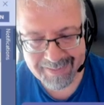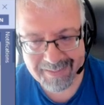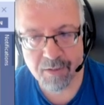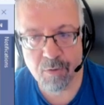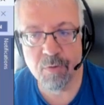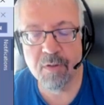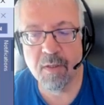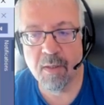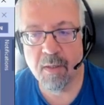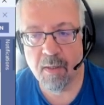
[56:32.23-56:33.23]
executes
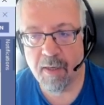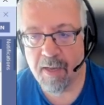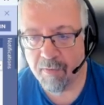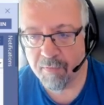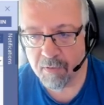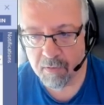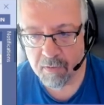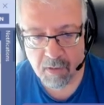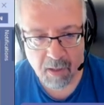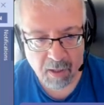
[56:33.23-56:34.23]
every
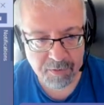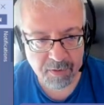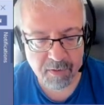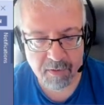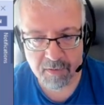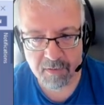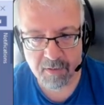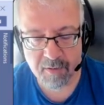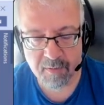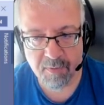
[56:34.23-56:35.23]
other
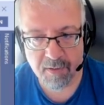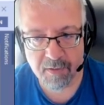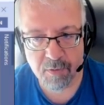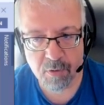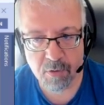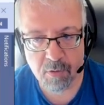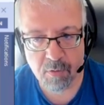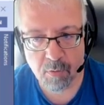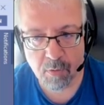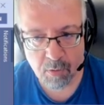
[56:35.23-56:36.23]
SSS package
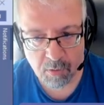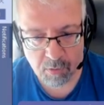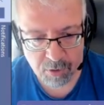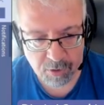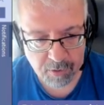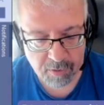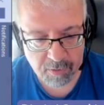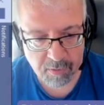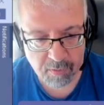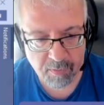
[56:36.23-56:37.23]

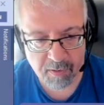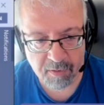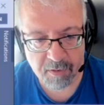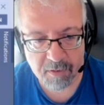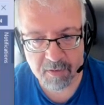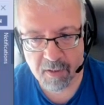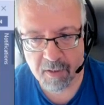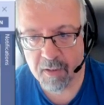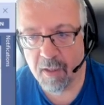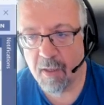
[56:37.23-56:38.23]
generated by
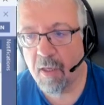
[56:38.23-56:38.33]
AnalyticsCreator.